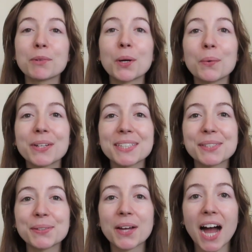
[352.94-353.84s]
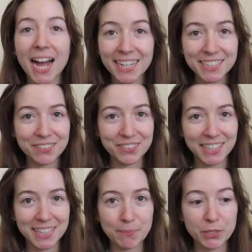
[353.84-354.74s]
going to kind of
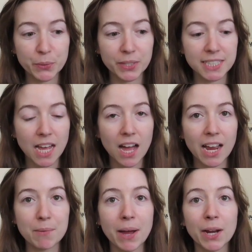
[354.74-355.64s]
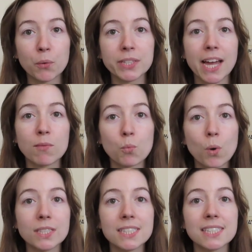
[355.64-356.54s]
knit them two at a time. I only have
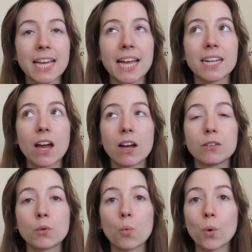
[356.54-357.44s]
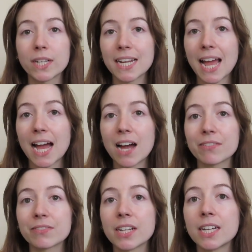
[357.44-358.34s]
one set of one and a
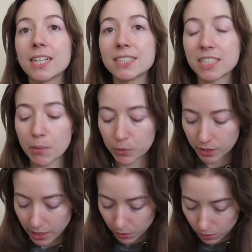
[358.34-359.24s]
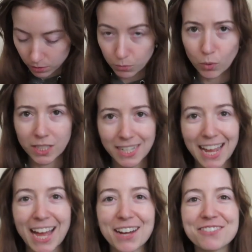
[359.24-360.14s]
half double needle, one and a
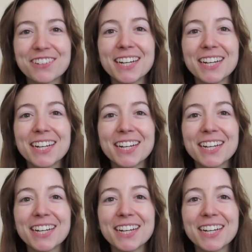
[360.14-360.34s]
half